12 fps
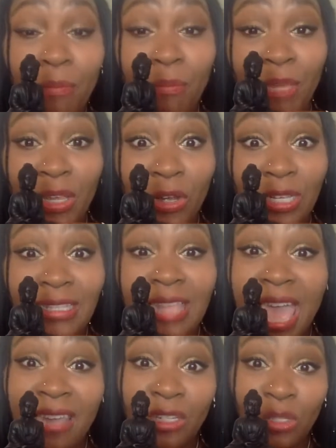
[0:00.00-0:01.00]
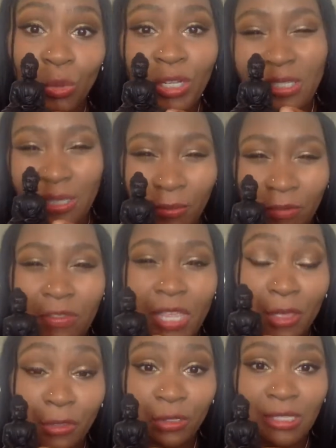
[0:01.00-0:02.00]
because that is what some of
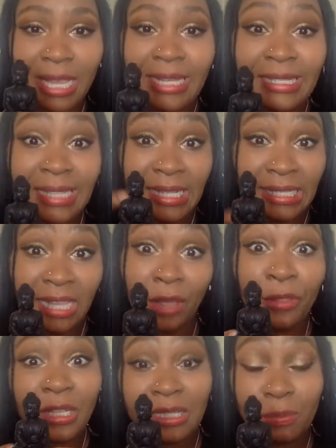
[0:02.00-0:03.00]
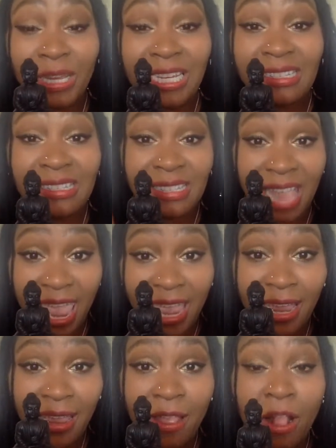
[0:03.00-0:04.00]
the other sites that sell this piece
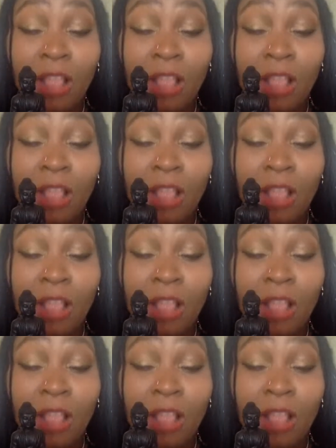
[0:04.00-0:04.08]
say.